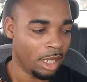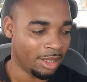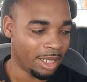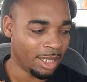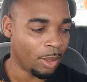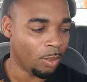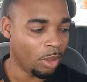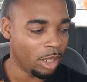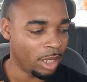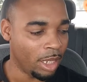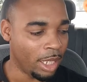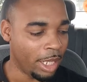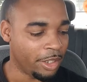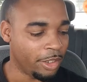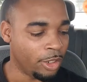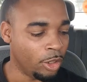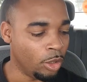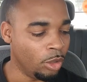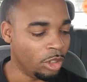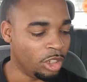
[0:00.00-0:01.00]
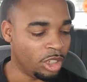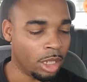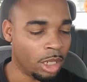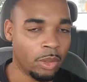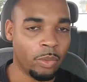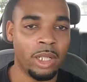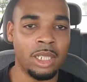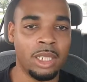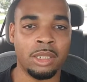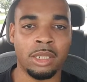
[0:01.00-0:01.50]
They wanted a new
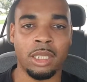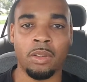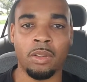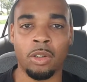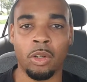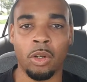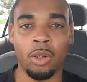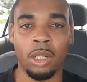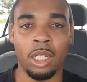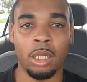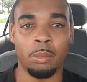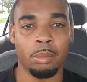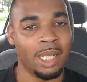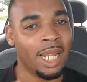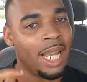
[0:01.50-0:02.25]
generation to grow up